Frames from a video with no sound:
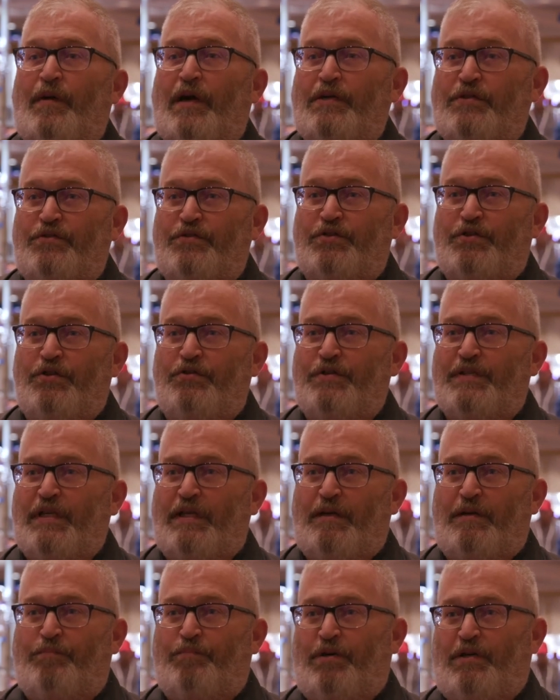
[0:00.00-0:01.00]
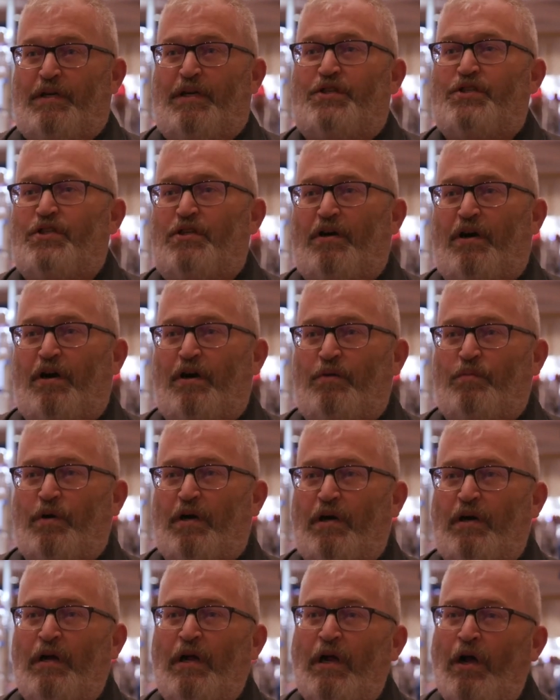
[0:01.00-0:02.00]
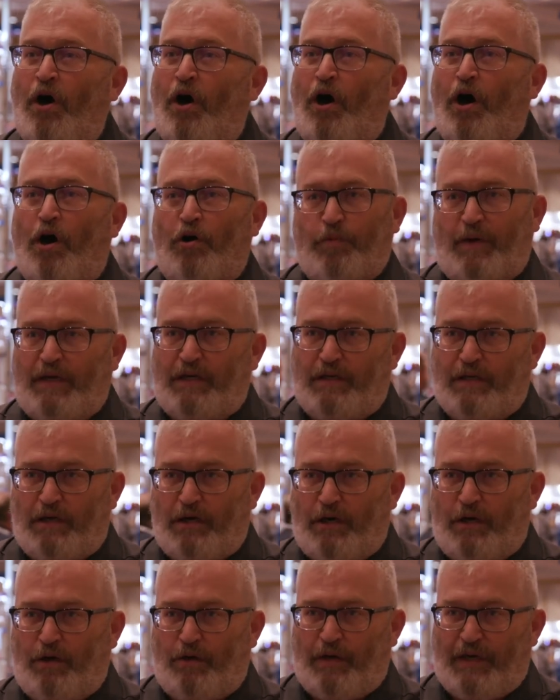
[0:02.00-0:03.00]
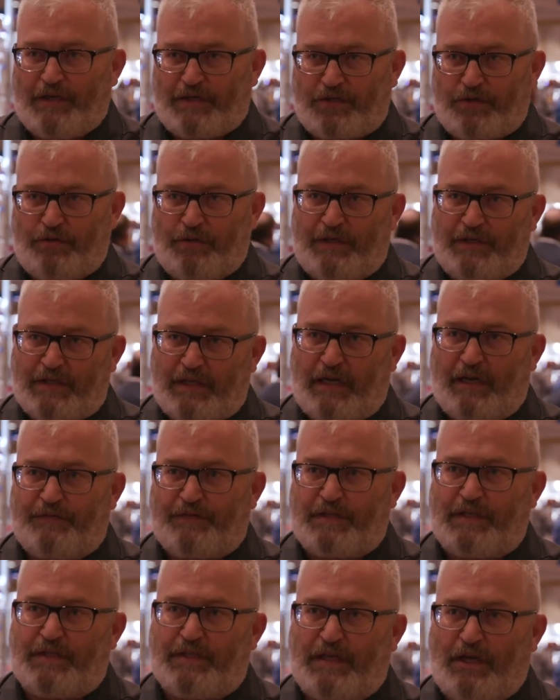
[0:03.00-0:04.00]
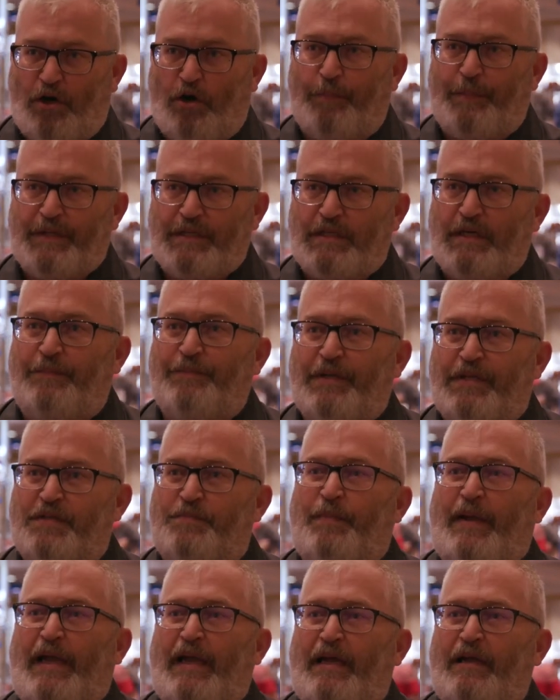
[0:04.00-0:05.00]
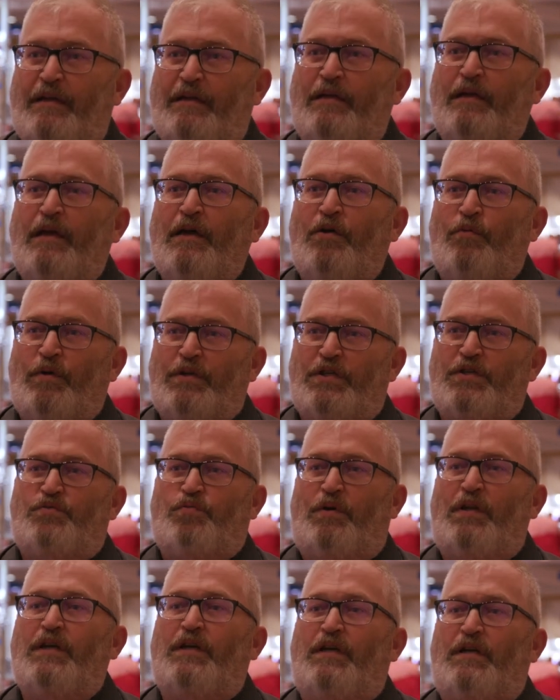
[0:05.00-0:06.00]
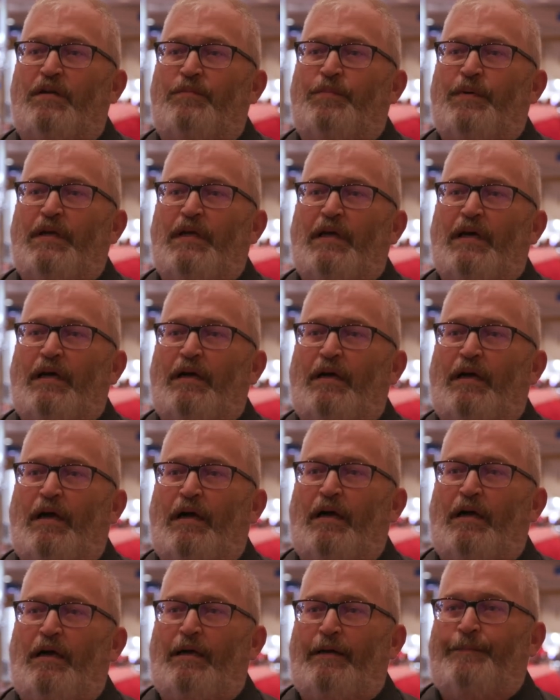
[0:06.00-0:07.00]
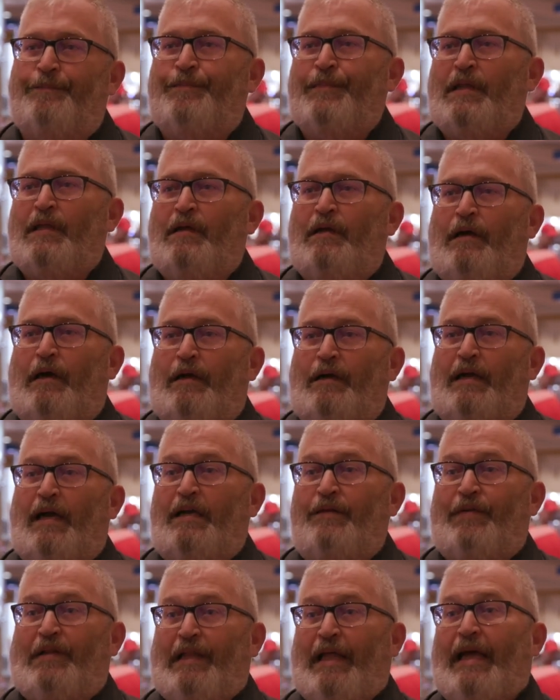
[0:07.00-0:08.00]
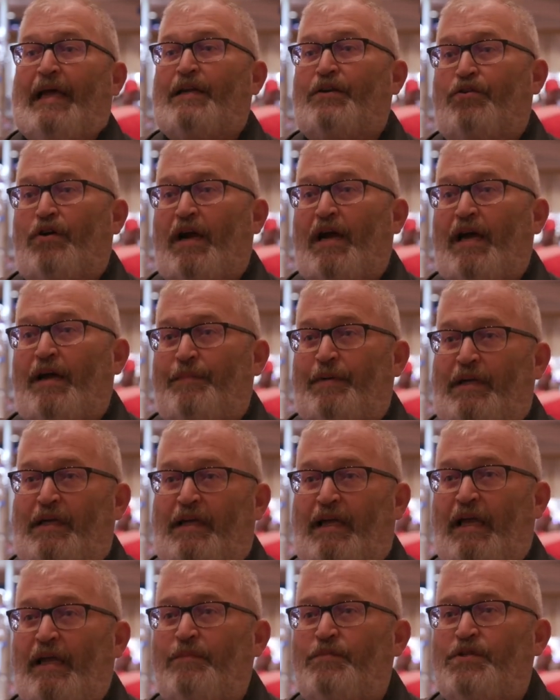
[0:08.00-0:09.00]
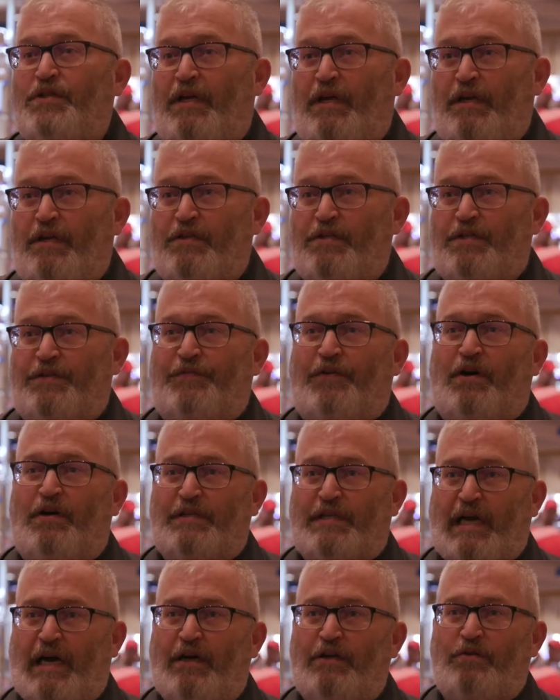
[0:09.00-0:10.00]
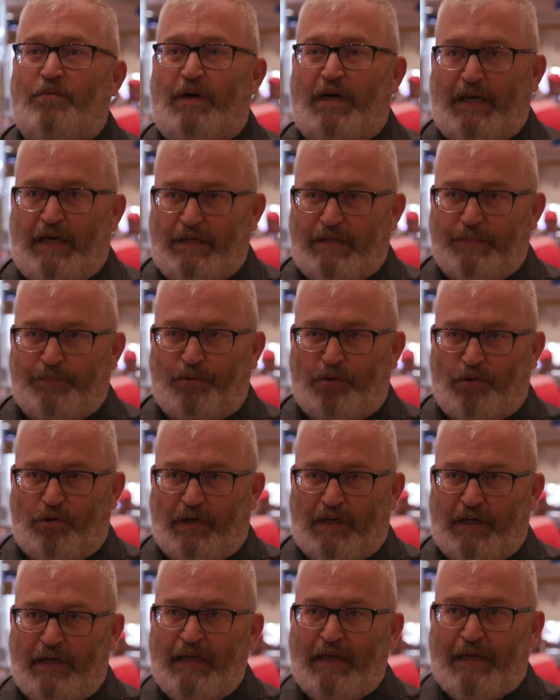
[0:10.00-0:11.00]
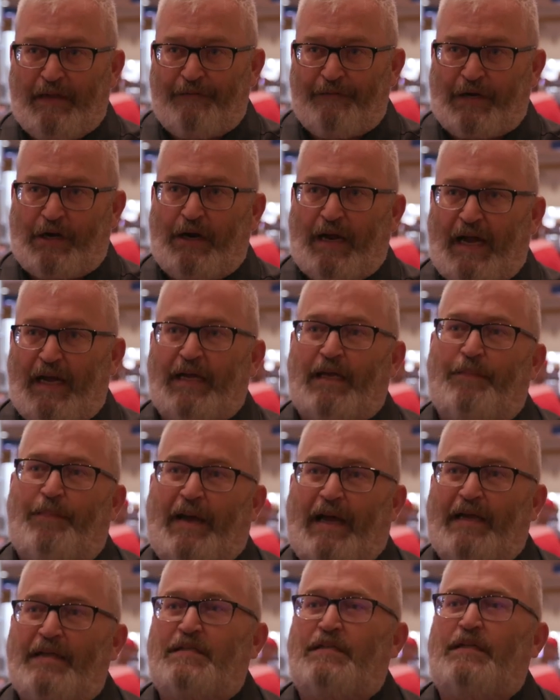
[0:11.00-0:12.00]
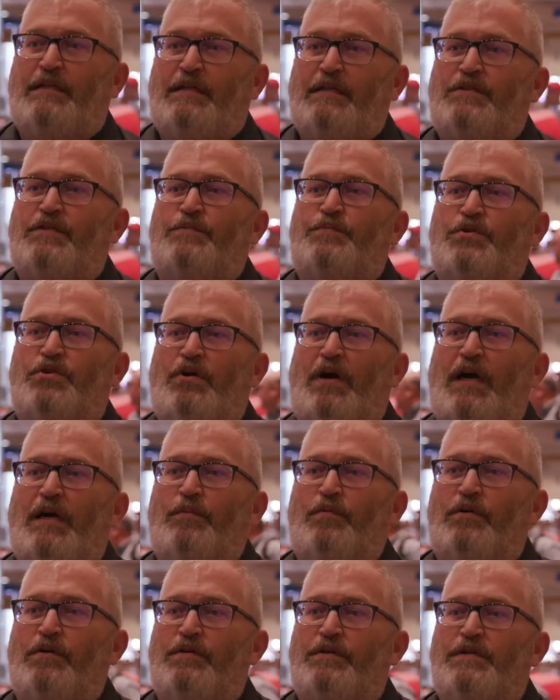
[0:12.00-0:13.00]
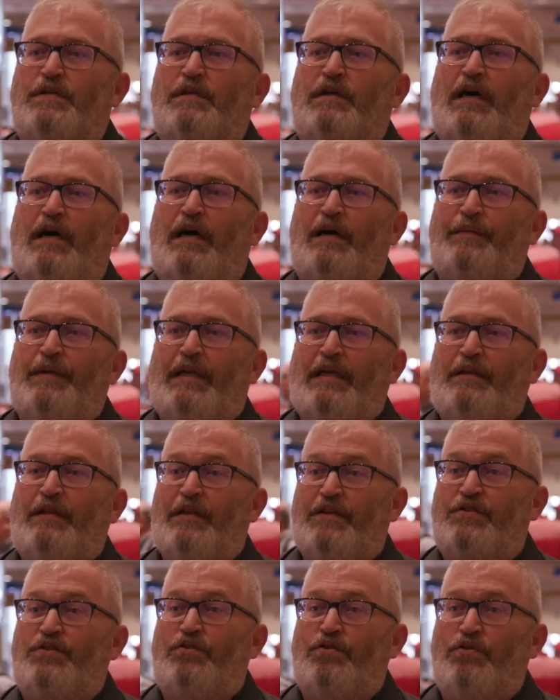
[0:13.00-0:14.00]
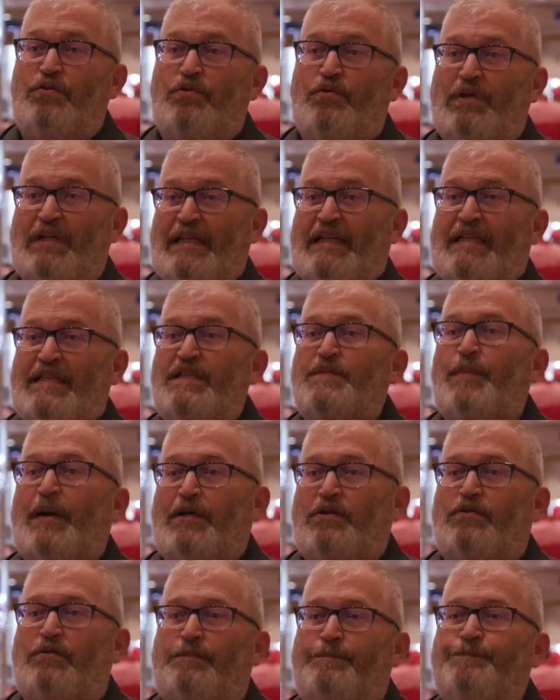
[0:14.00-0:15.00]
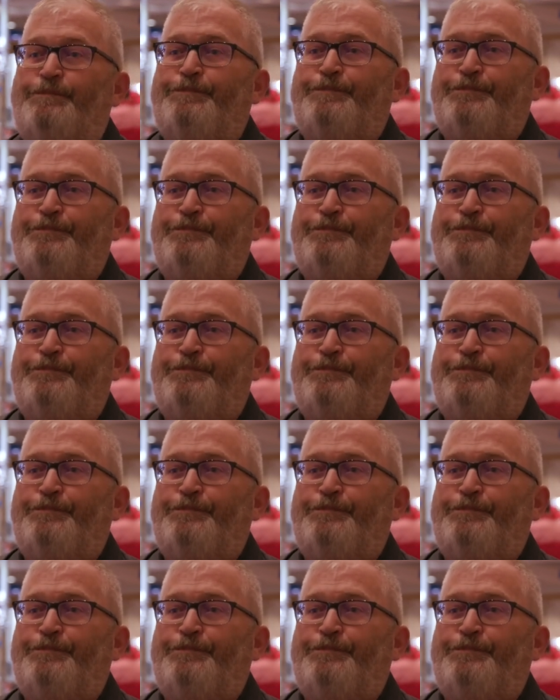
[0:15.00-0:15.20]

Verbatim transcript: modules using production hardware all ready to go as soon as the FCC opens up this band, which is really going to be a, a, kind of a land grab and a game change as far as how do I deploy very high capacity to subscribers uh, in this new clean spectrum.